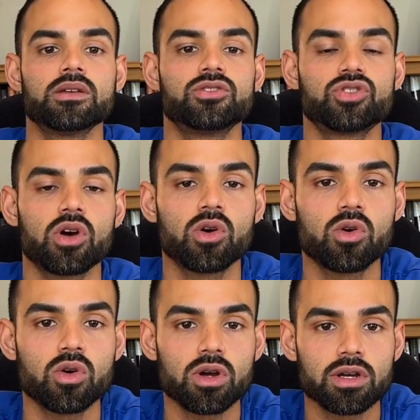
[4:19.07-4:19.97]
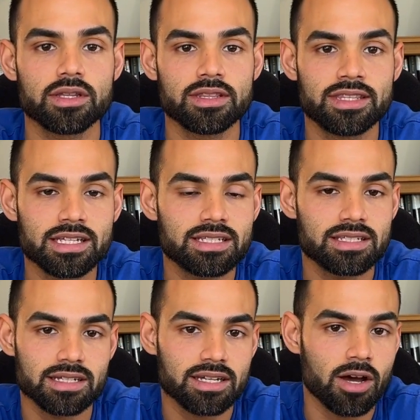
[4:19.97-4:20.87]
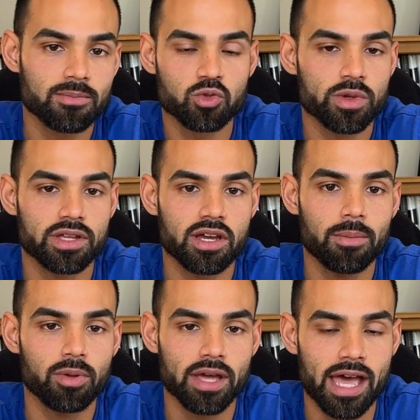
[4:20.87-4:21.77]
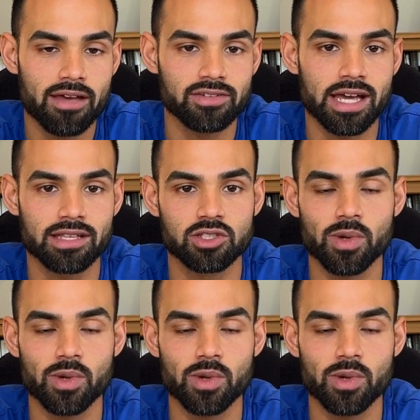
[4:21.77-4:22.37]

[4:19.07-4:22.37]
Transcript: So this comes with a couple caveats.